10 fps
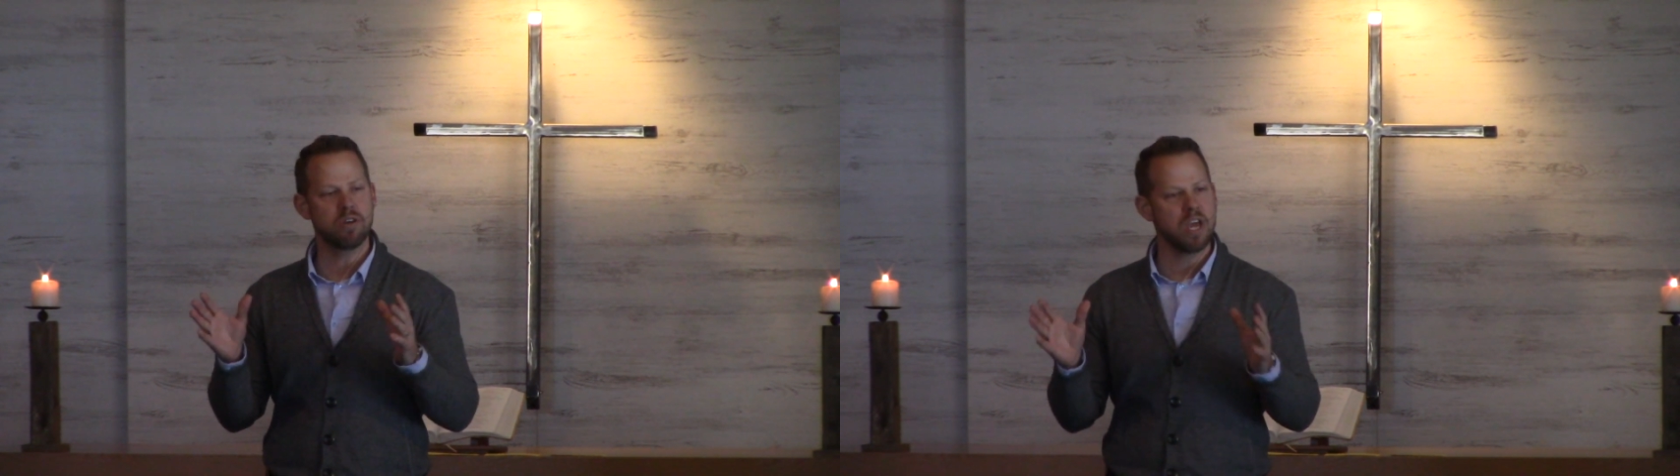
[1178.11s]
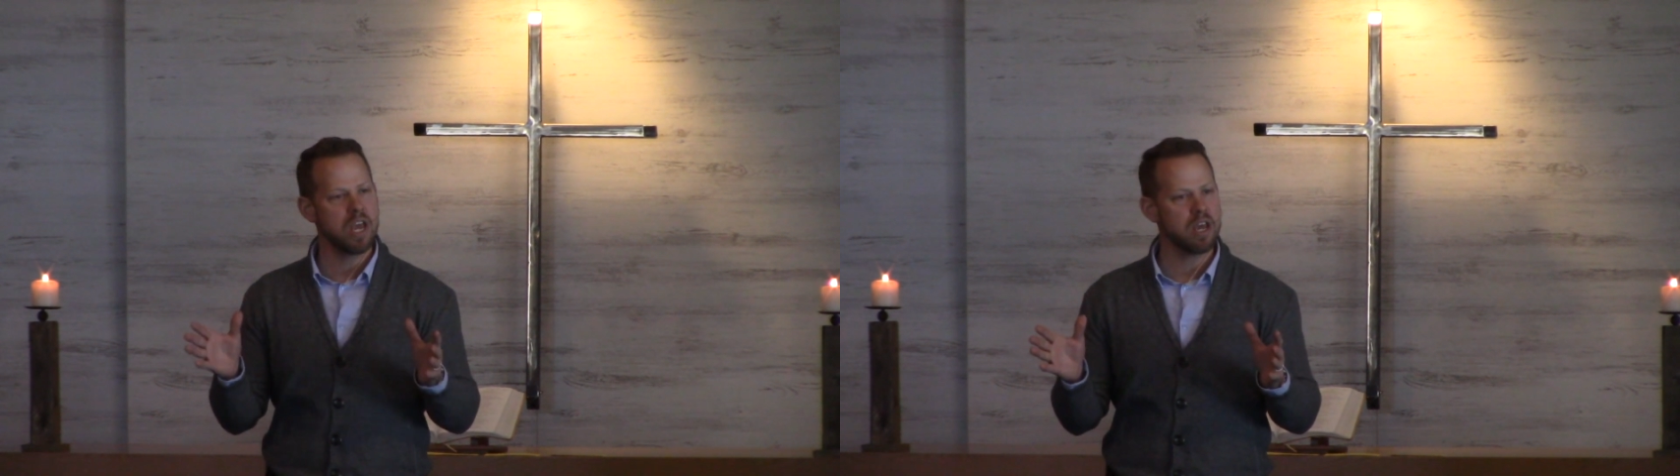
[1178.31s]

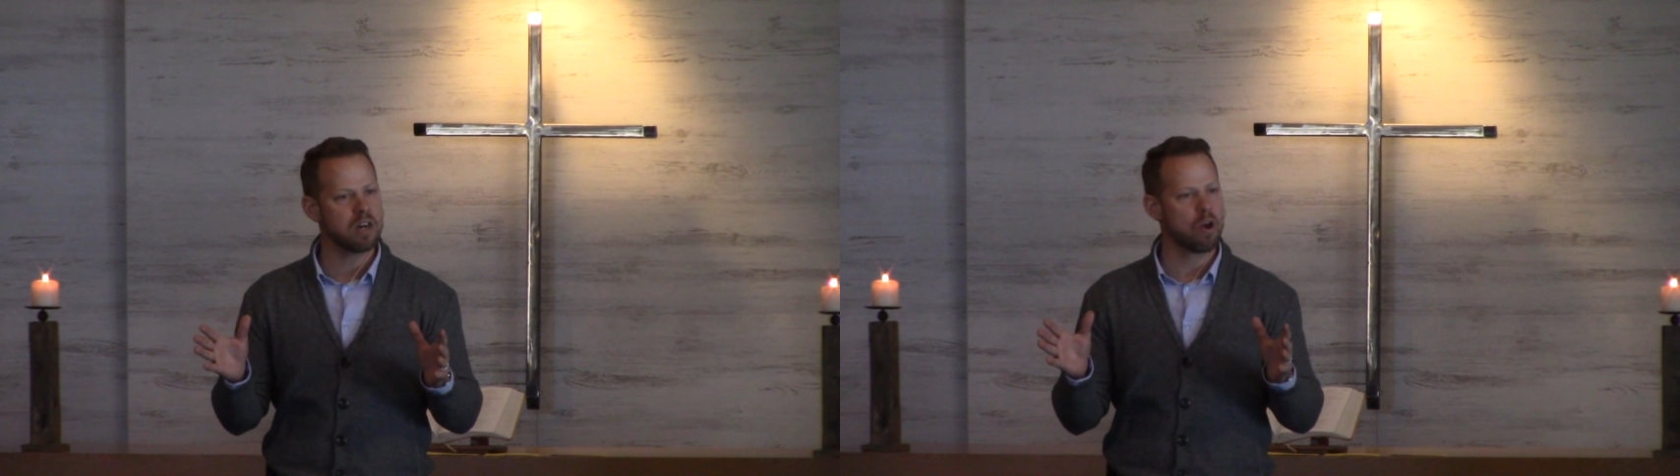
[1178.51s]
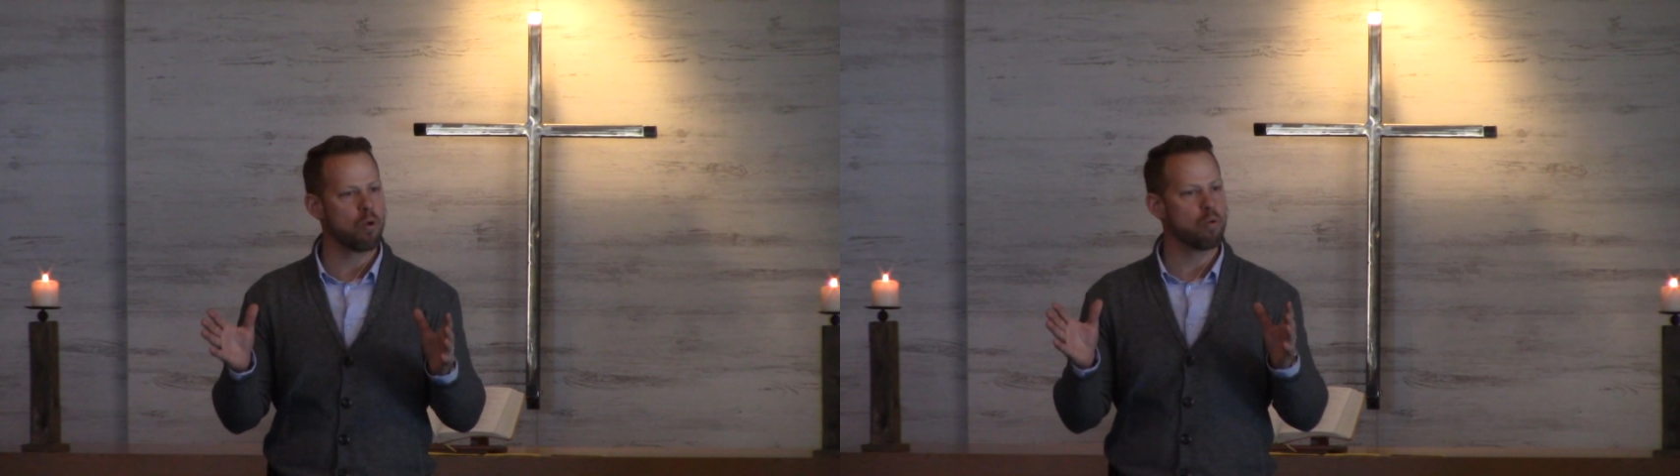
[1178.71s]

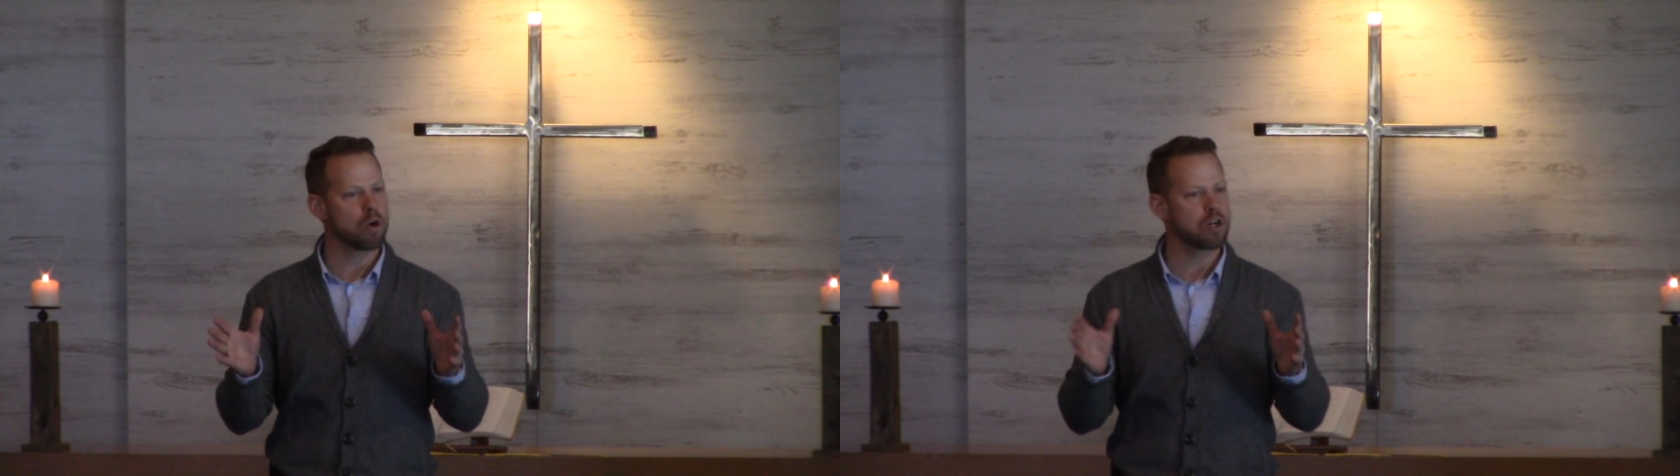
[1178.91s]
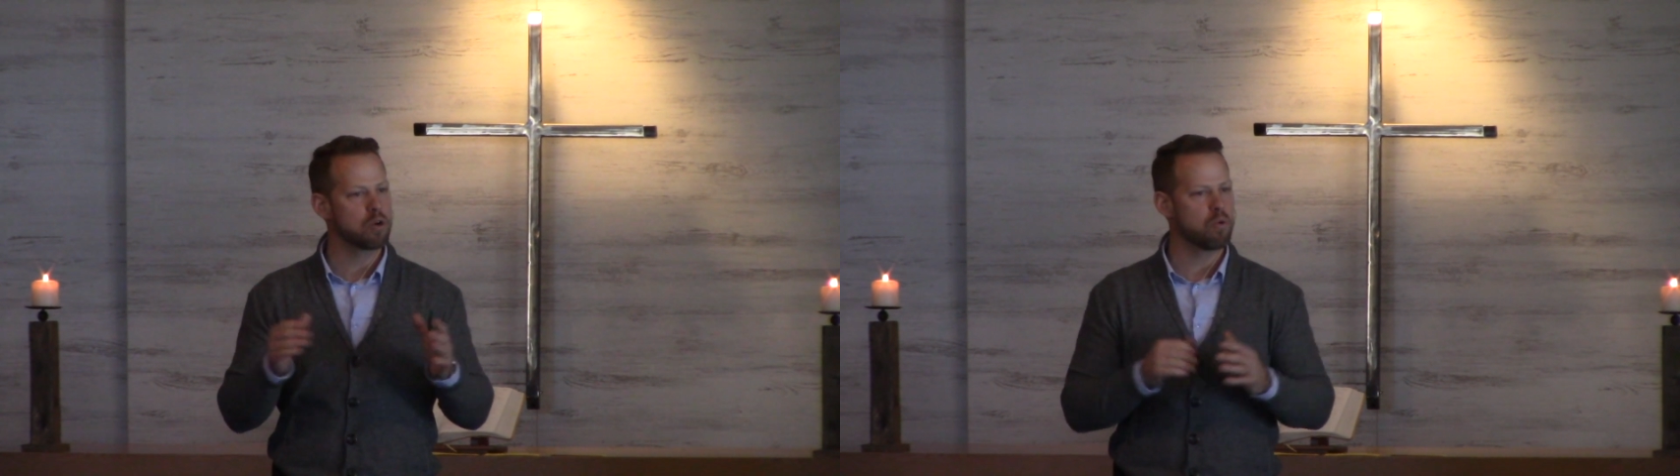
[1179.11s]
can't
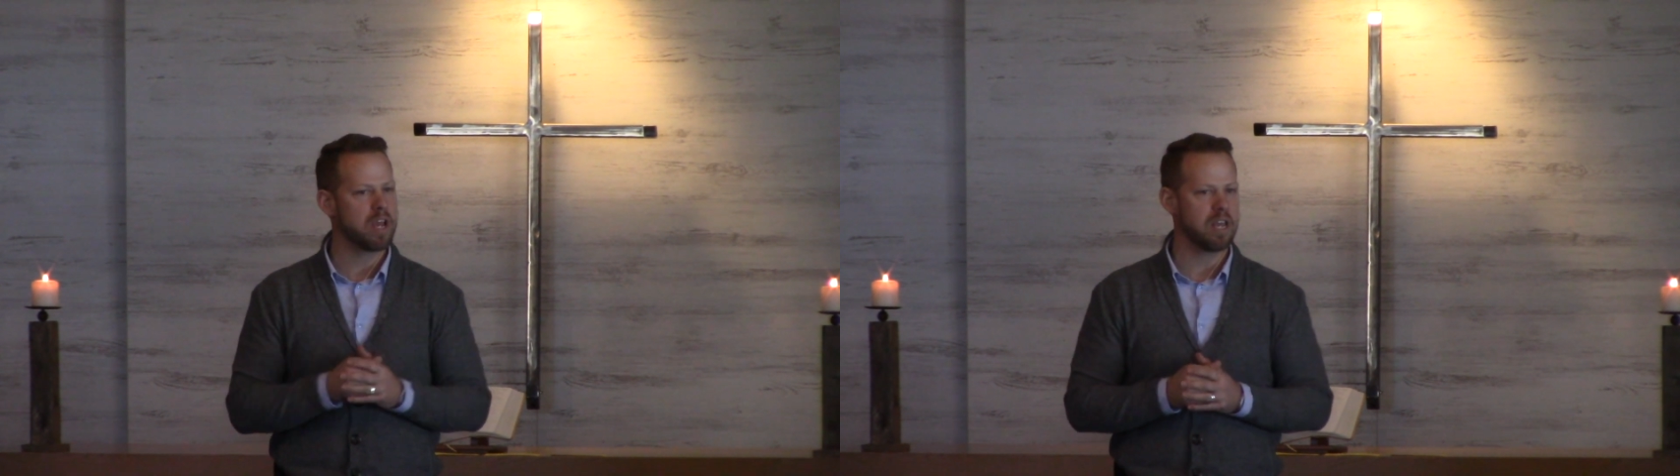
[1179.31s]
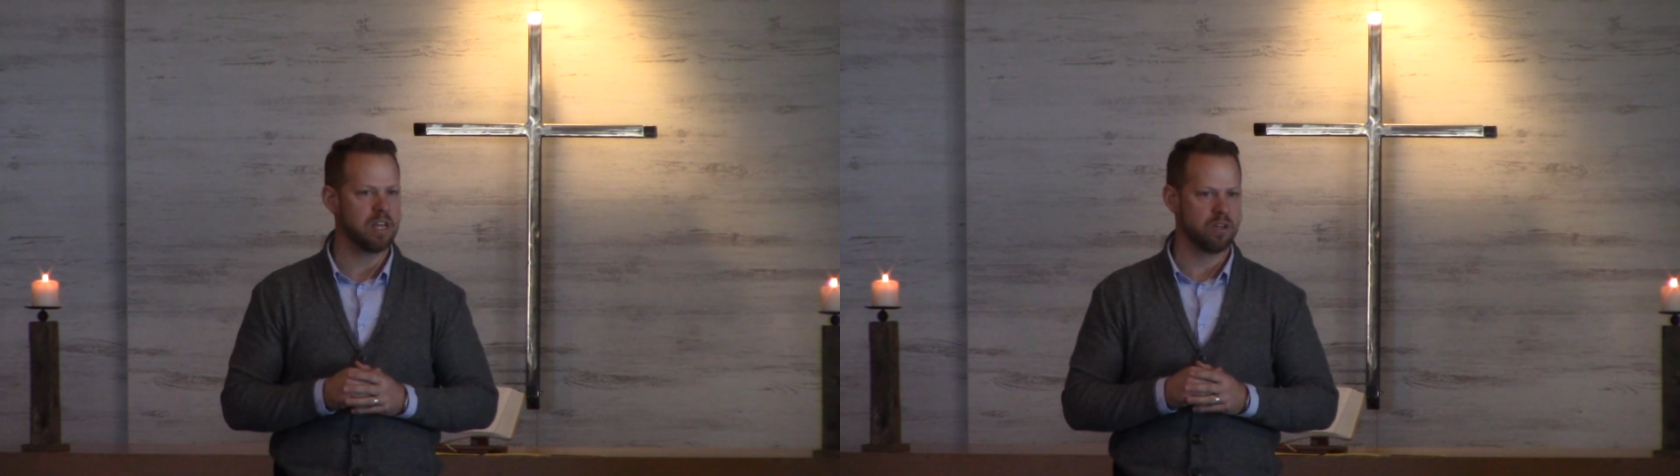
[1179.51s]
work your
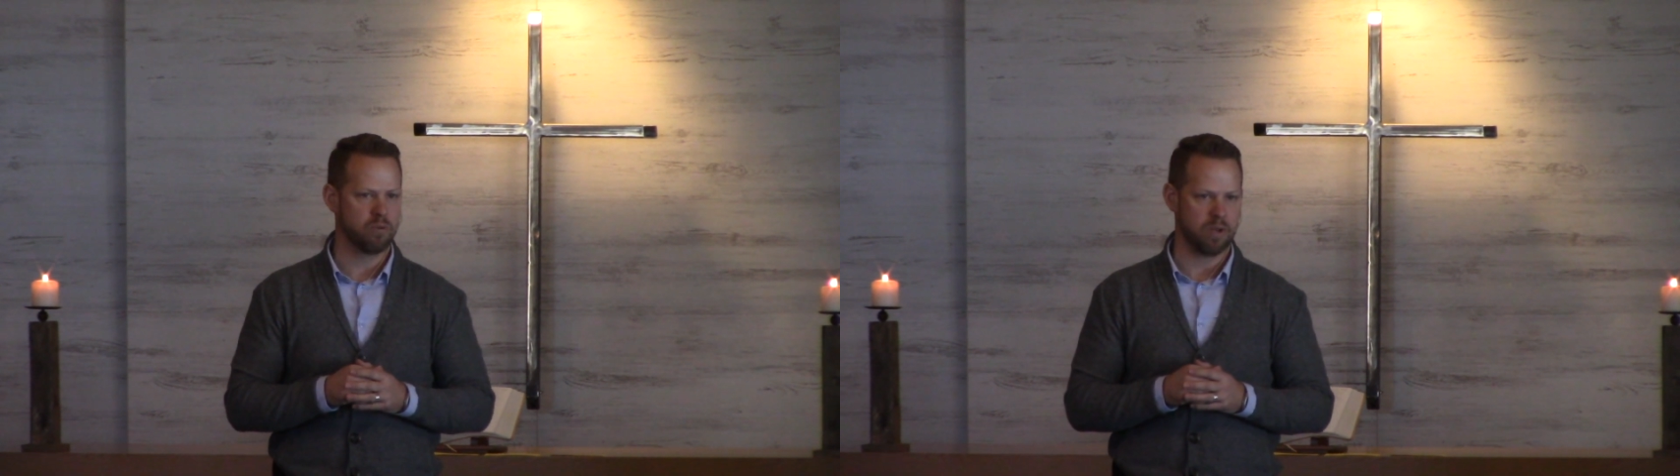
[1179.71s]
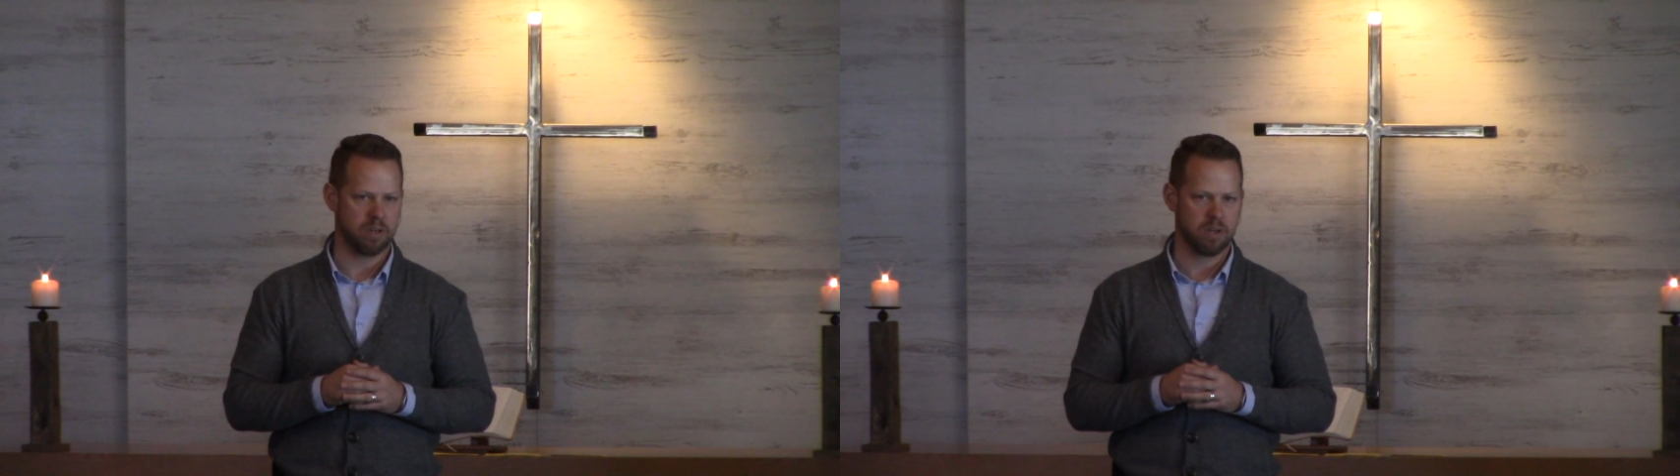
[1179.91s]
way into it.